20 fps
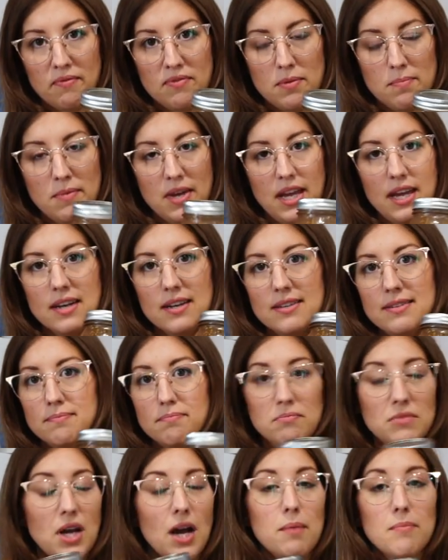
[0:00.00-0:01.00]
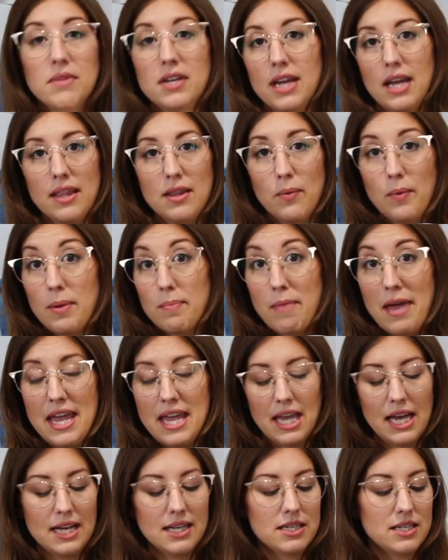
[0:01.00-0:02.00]
the meat come the day that we make
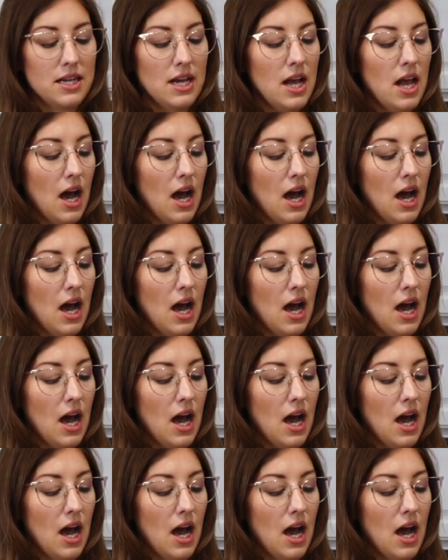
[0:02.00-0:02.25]
it.